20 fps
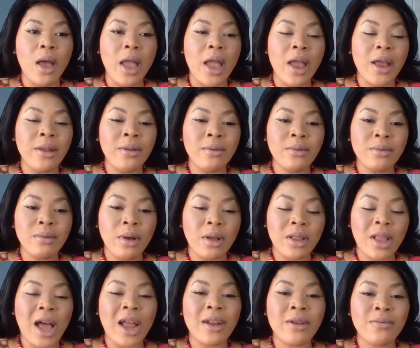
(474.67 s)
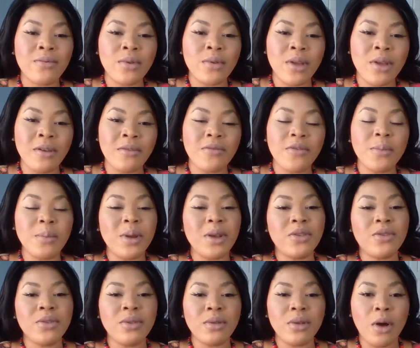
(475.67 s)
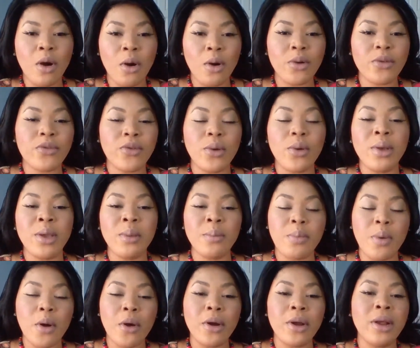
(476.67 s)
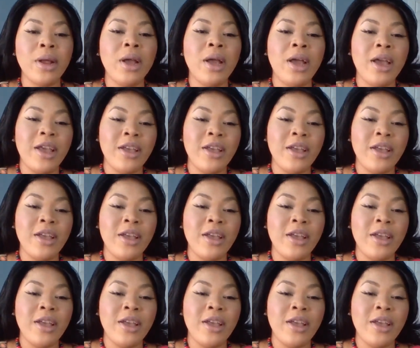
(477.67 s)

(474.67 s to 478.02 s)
And a lot of the information also in part